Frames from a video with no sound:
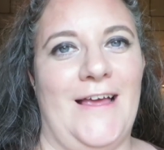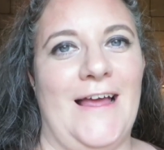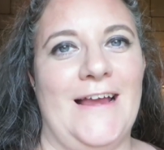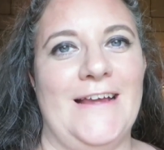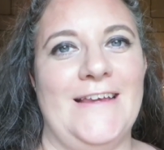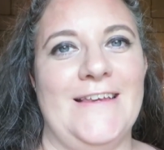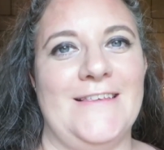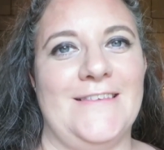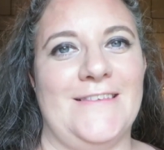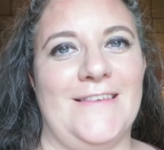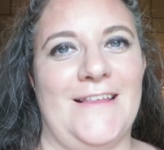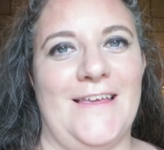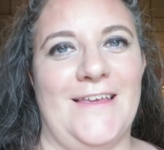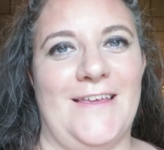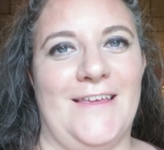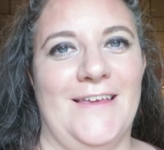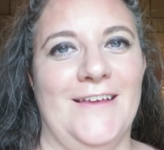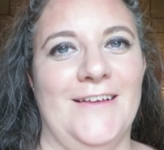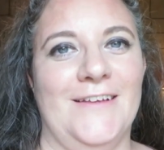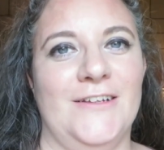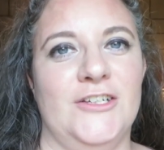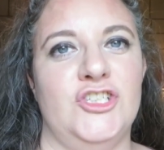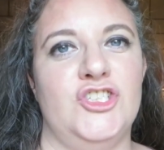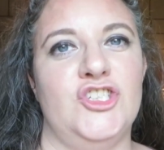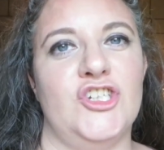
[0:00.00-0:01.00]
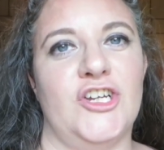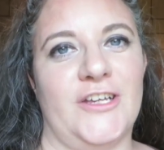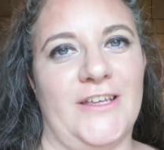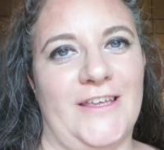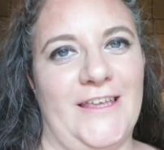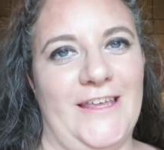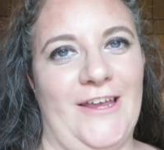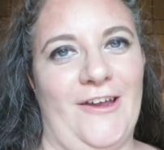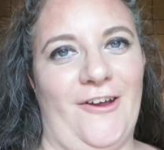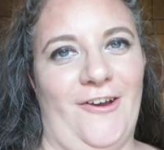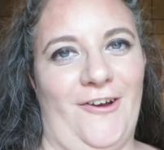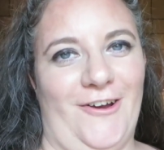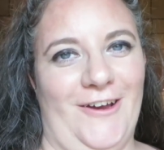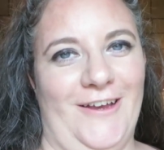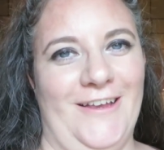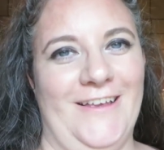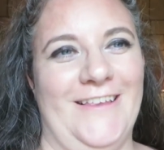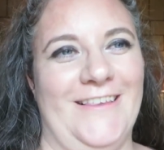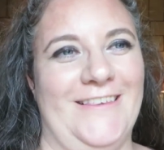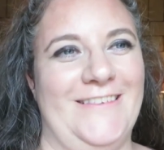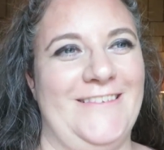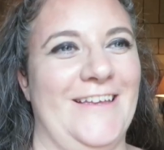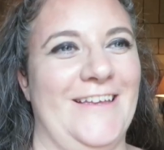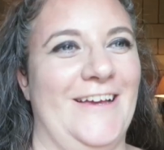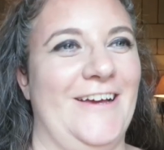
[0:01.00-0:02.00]
I just like junkier
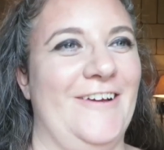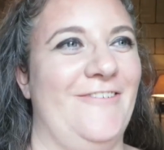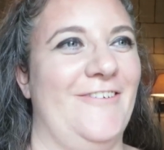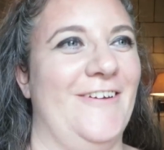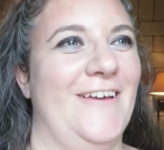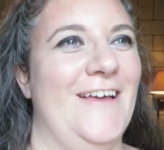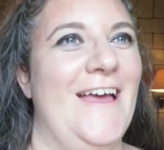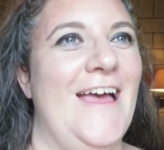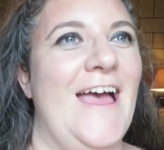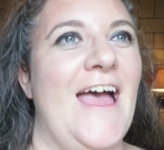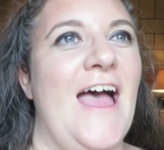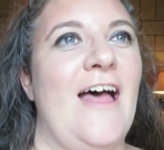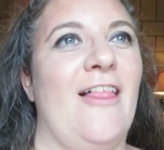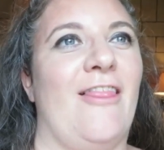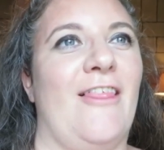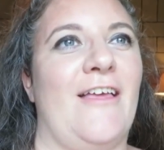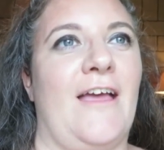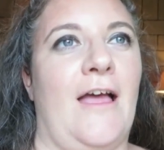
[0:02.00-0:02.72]
stuff.